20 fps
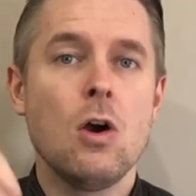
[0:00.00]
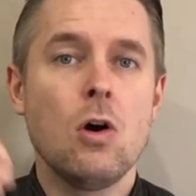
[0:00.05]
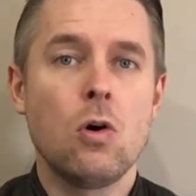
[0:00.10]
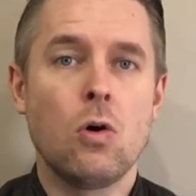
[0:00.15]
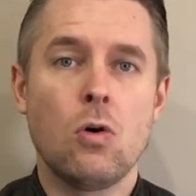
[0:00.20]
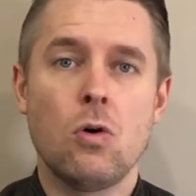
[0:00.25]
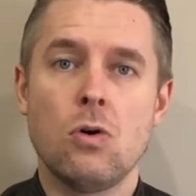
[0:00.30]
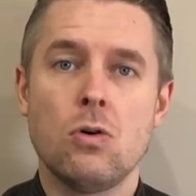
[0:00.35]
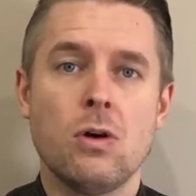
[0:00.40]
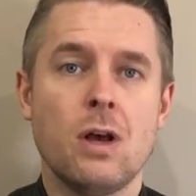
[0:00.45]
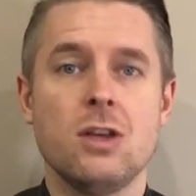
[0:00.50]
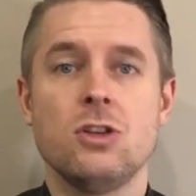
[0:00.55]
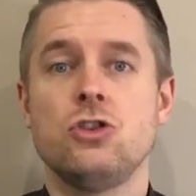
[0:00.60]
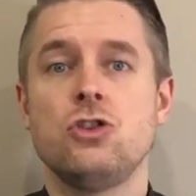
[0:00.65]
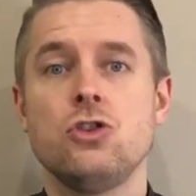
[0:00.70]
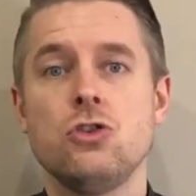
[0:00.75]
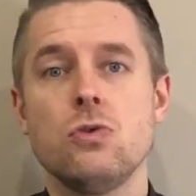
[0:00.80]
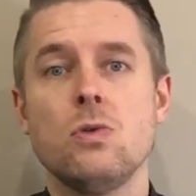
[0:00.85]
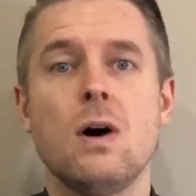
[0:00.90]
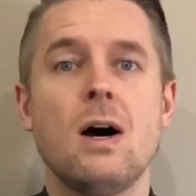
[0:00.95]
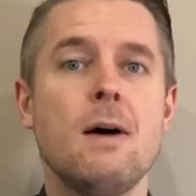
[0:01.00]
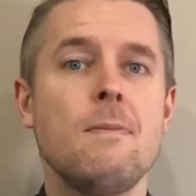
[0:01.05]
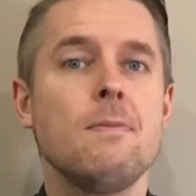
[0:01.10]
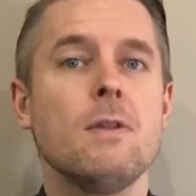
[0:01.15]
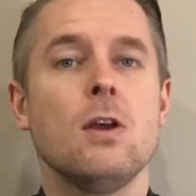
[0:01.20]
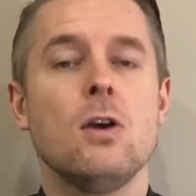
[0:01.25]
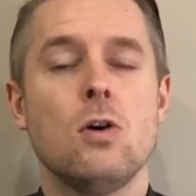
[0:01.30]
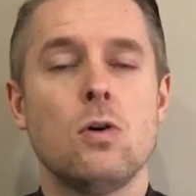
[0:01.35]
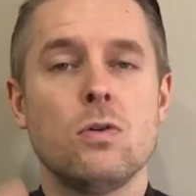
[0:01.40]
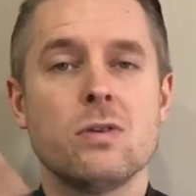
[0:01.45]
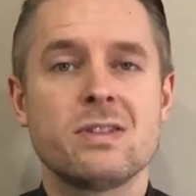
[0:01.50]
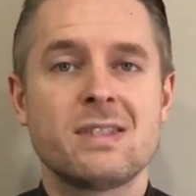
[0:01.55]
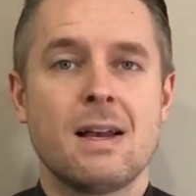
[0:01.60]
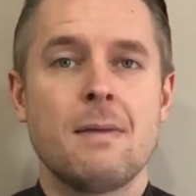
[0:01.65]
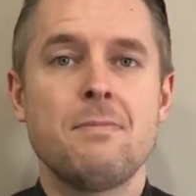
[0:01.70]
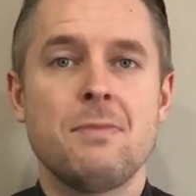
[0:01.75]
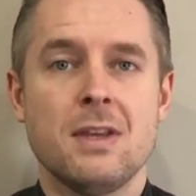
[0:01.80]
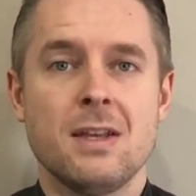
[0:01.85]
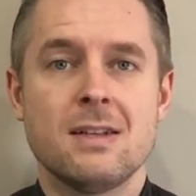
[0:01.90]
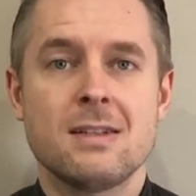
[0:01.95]
or Azure or
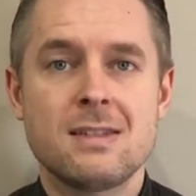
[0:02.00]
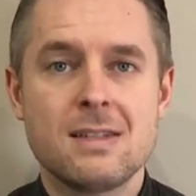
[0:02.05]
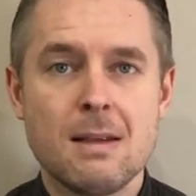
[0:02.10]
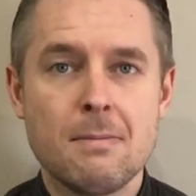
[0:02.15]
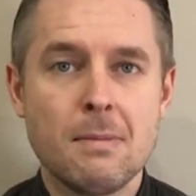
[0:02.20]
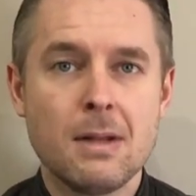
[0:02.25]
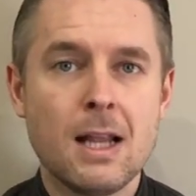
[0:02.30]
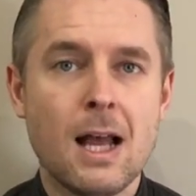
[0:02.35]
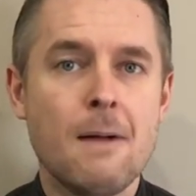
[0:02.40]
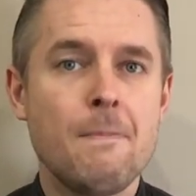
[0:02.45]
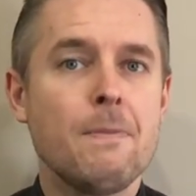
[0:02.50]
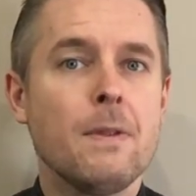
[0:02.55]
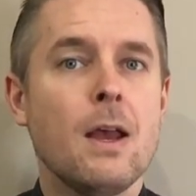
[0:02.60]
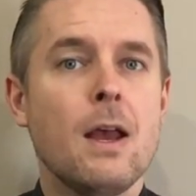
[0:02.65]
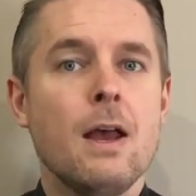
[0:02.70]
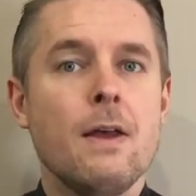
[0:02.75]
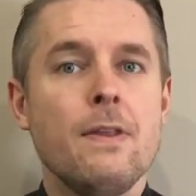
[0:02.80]
something similar,